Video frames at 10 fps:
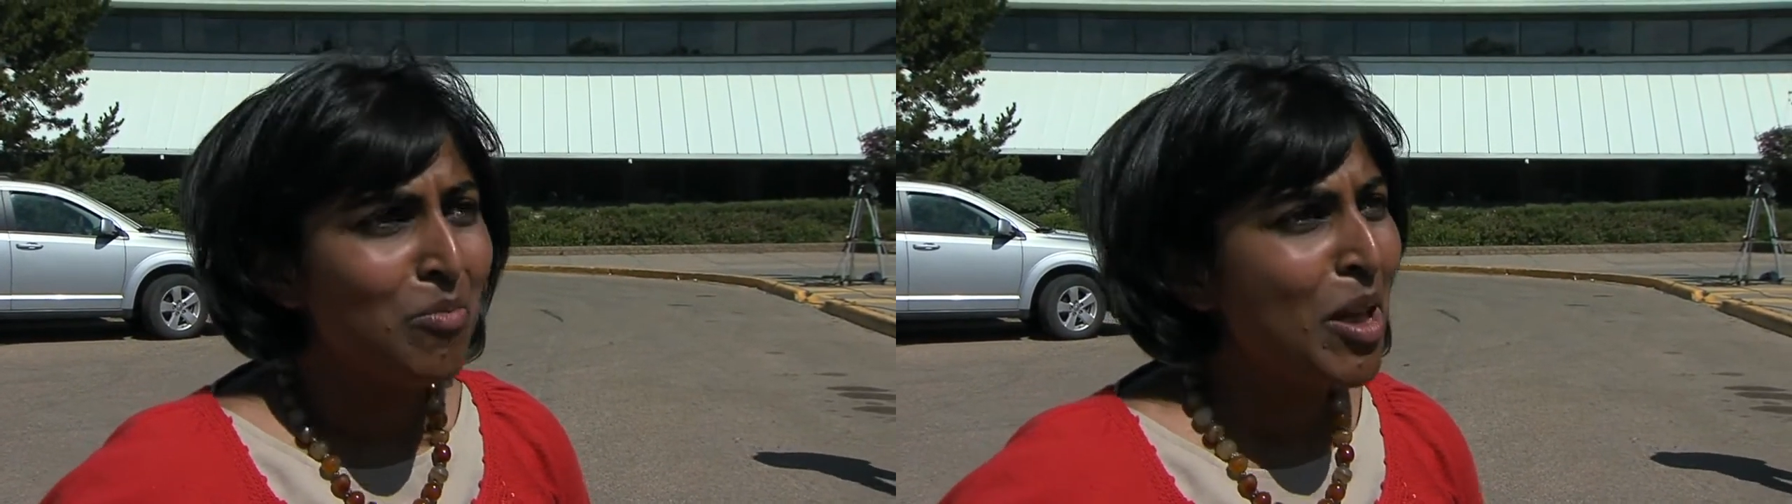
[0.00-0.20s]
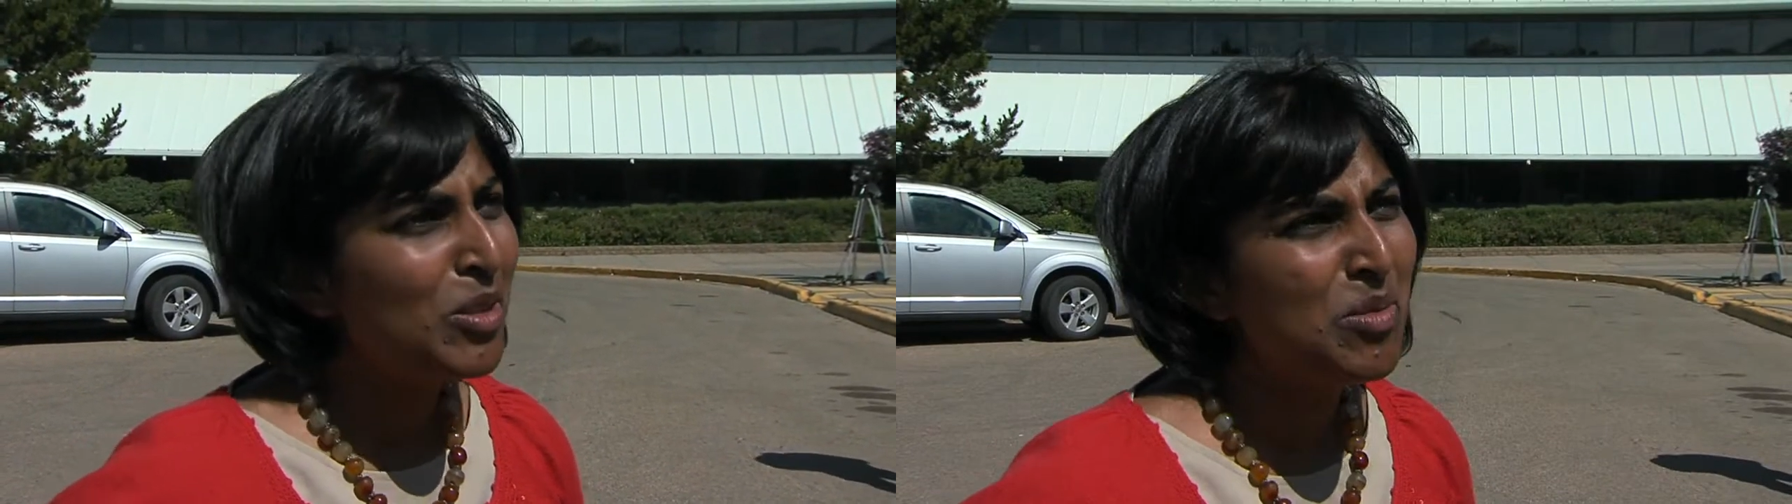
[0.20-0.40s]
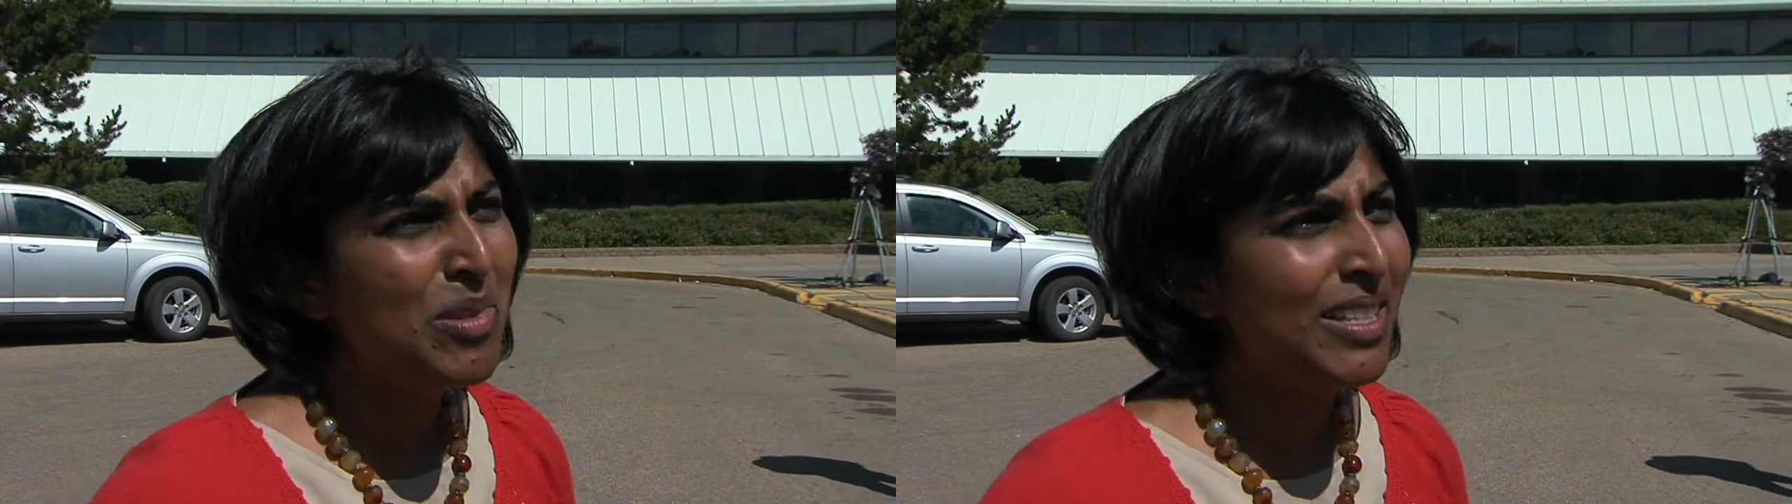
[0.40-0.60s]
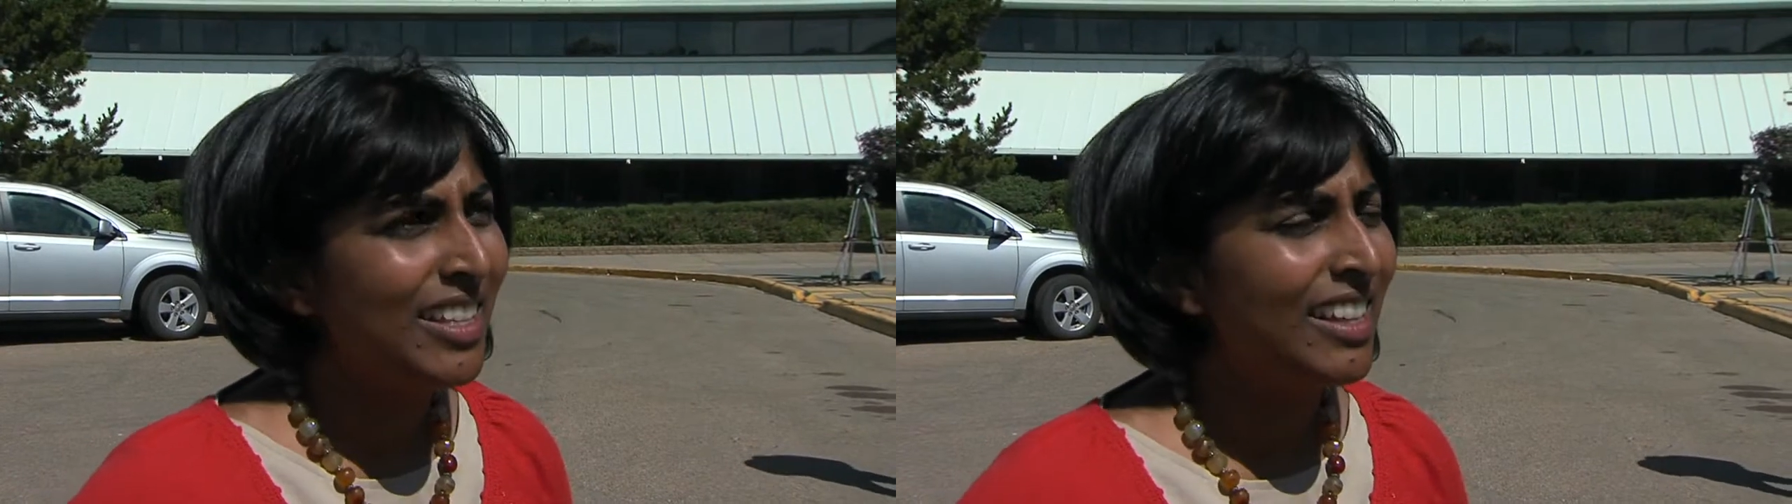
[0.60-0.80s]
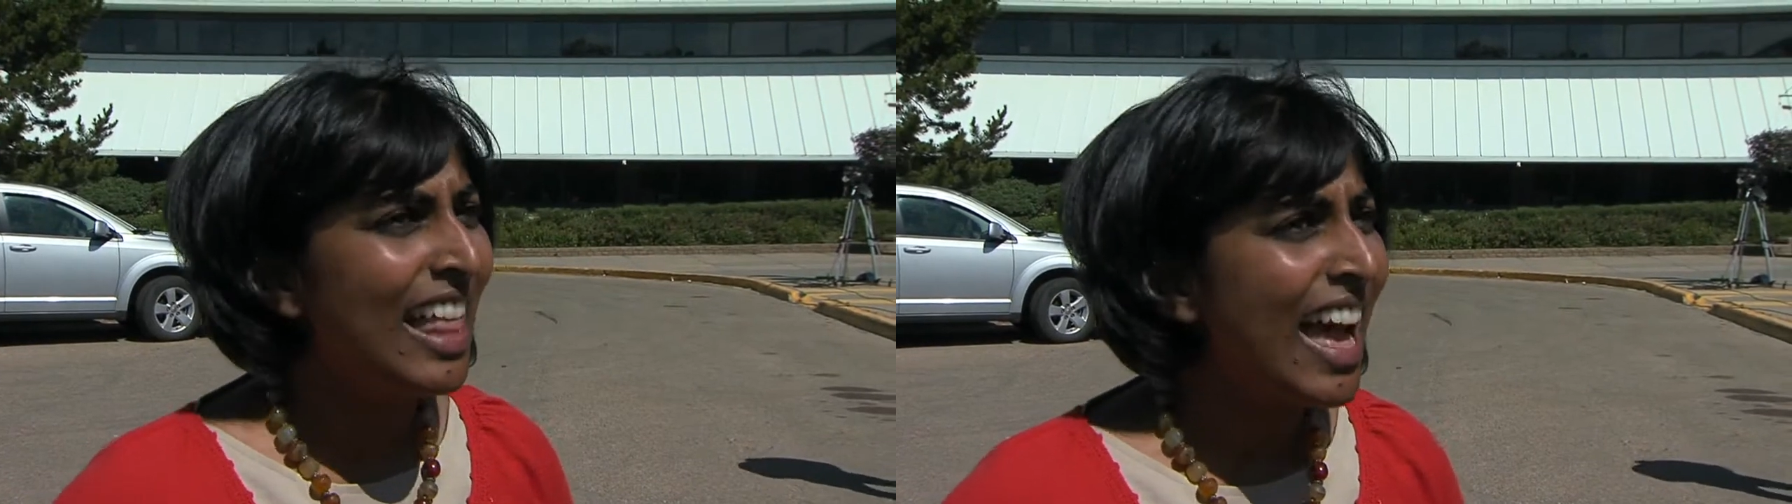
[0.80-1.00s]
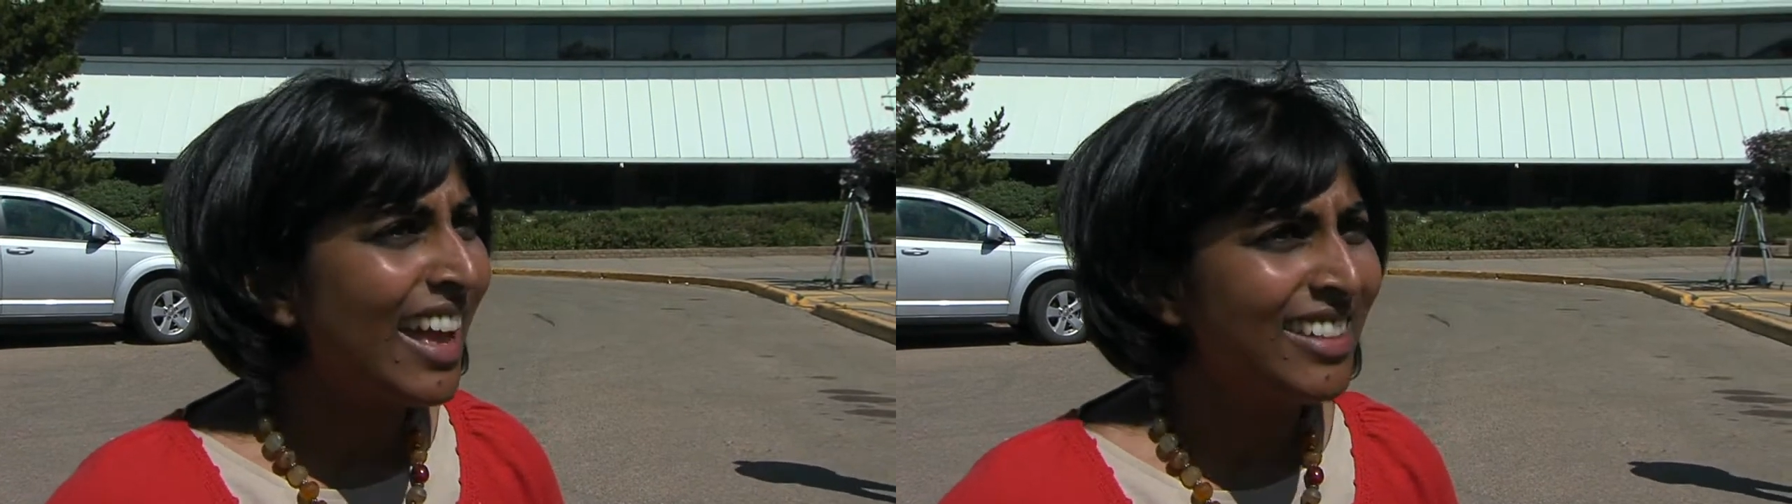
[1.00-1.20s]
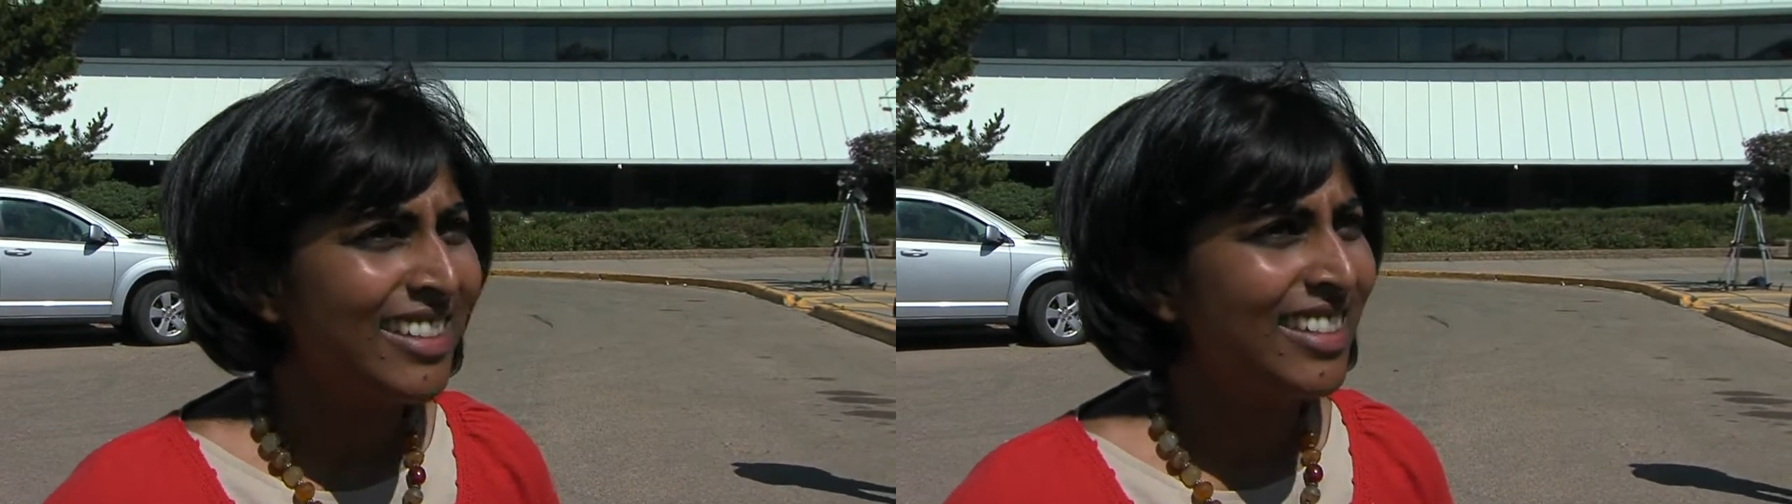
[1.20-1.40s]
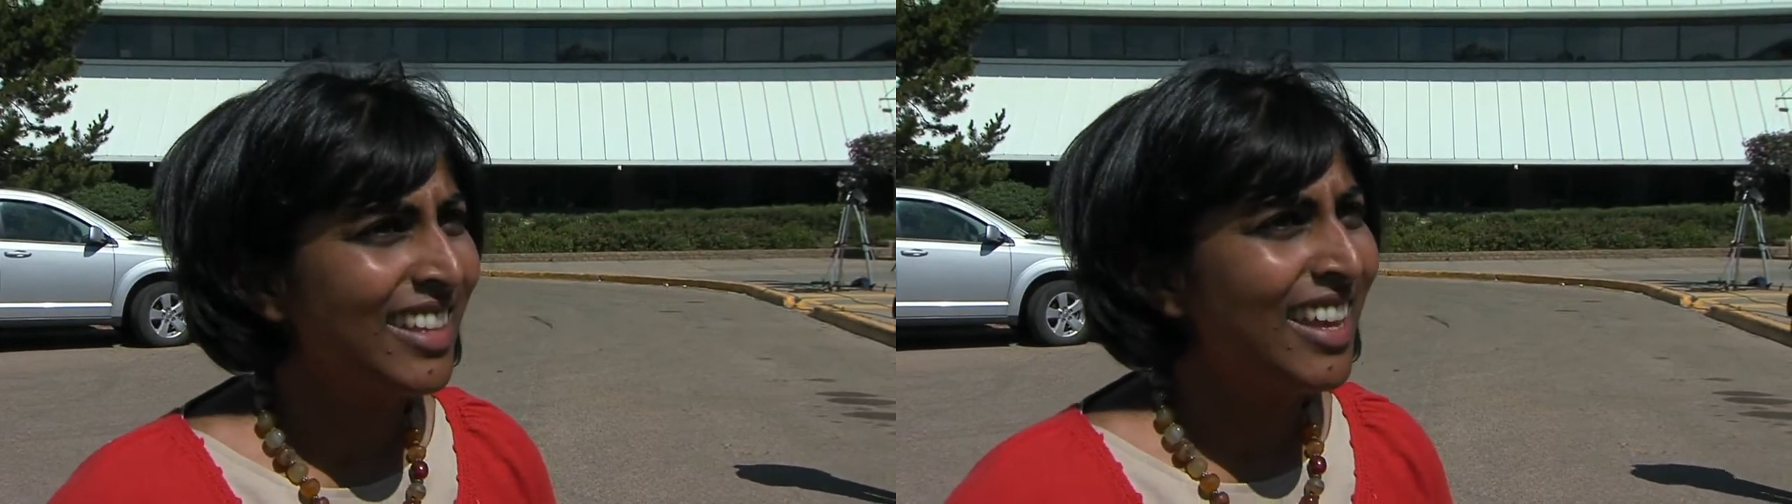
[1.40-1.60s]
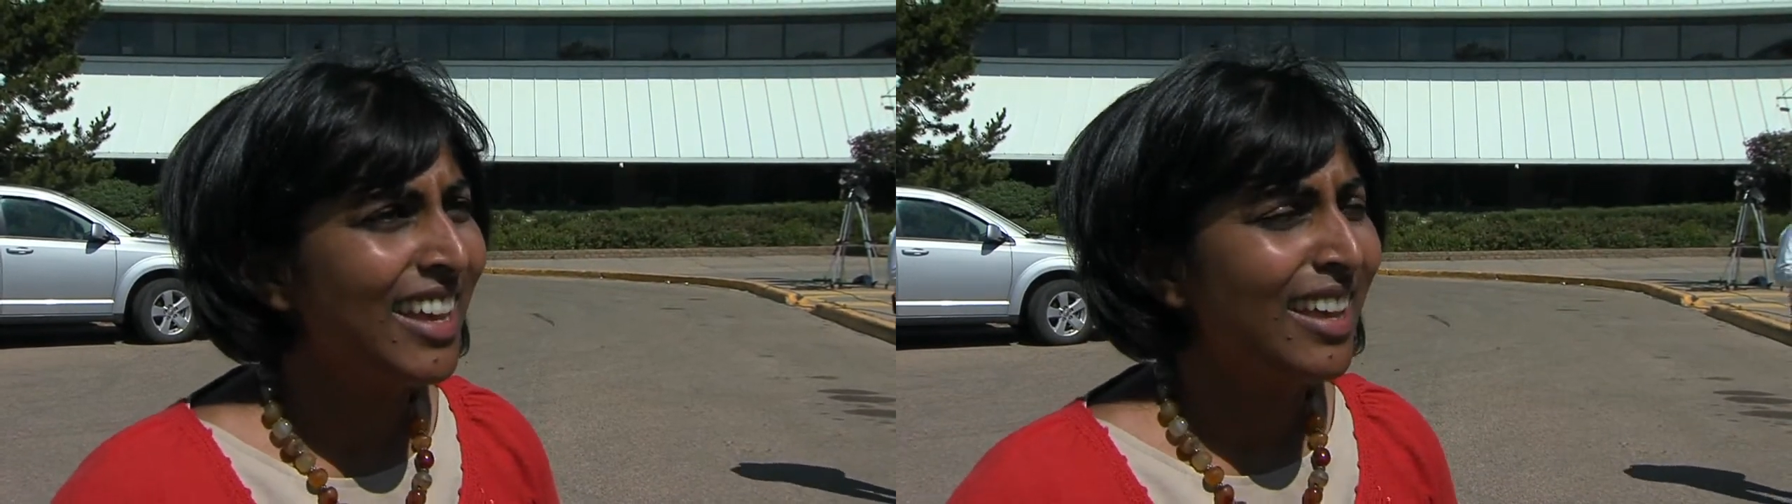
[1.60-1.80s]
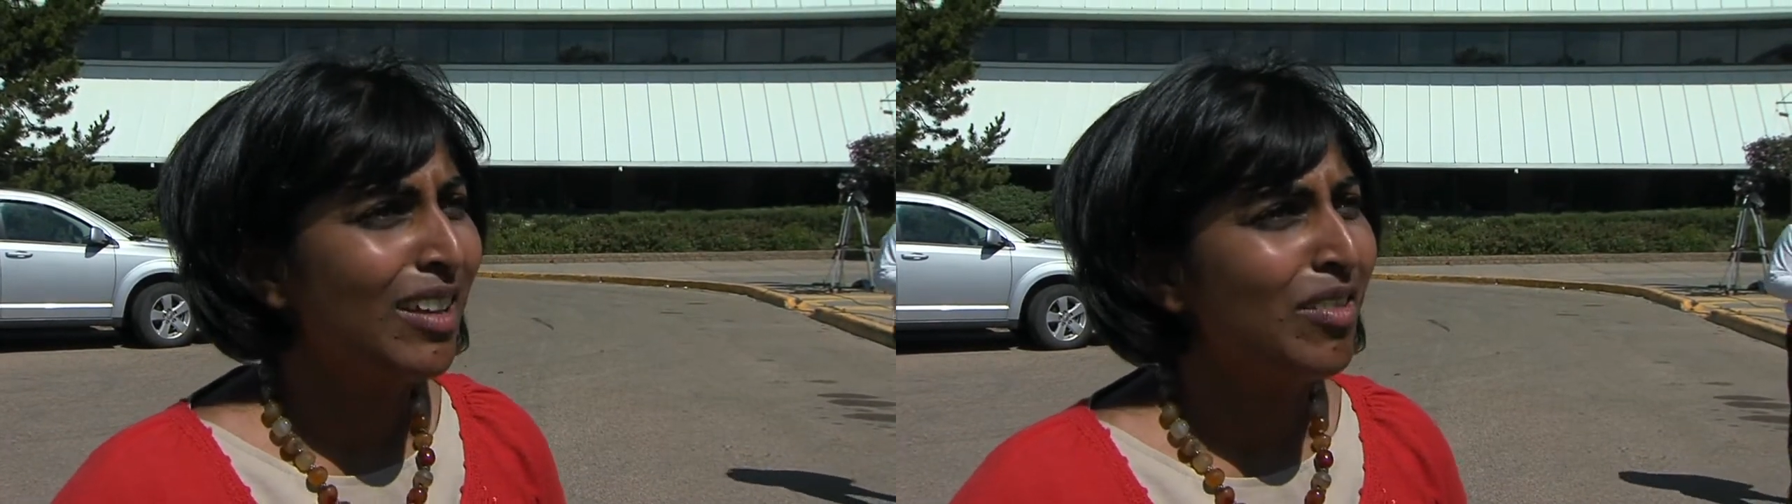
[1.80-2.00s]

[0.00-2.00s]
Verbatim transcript: a melted piece of glass um,